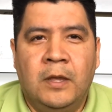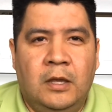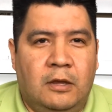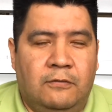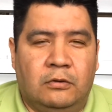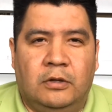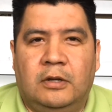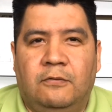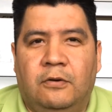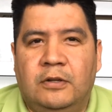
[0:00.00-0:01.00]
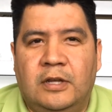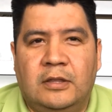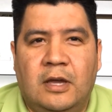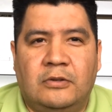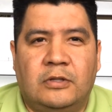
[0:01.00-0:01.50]
If you're looking for a
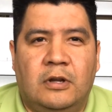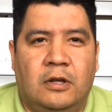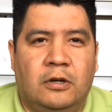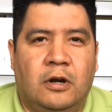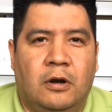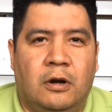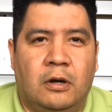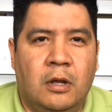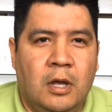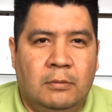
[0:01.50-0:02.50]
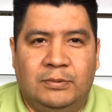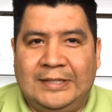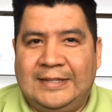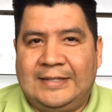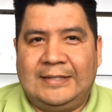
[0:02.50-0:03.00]
$10,000 car,
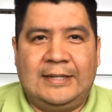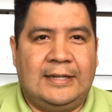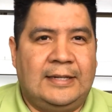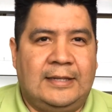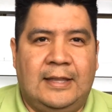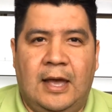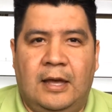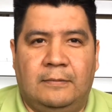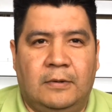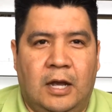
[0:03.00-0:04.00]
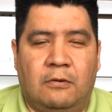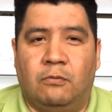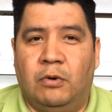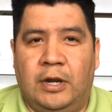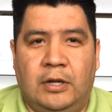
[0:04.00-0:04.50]
please stick in that kind of
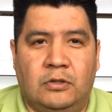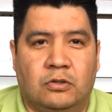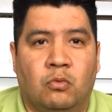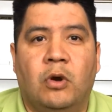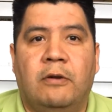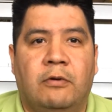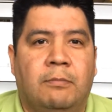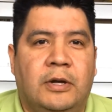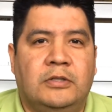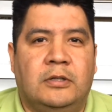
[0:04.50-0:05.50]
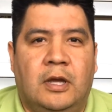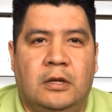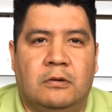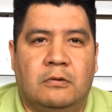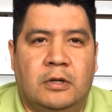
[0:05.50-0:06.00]
range or whatever budget that
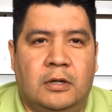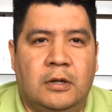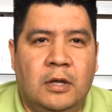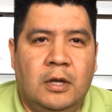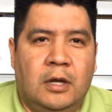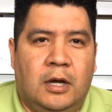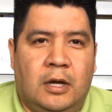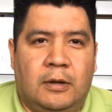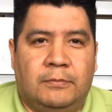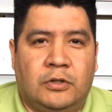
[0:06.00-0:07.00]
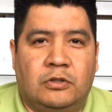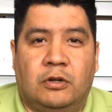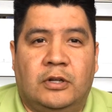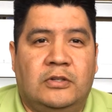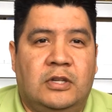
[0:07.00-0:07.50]
you're in, because you're
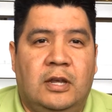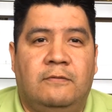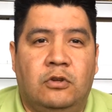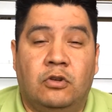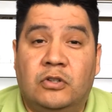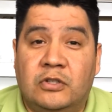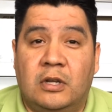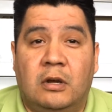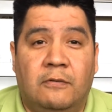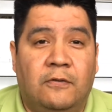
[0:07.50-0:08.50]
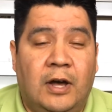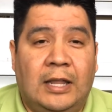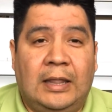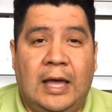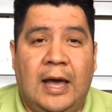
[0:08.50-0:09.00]
going to save yourself
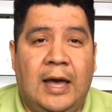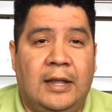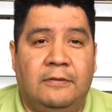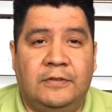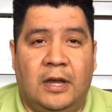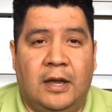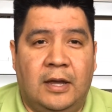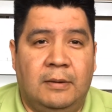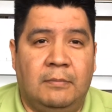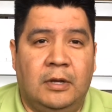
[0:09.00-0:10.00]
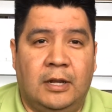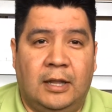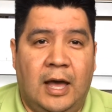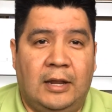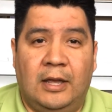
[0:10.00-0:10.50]
a lot of time and a
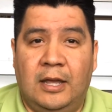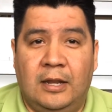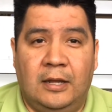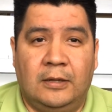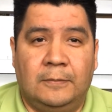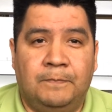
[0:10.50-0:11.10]
lot of headache.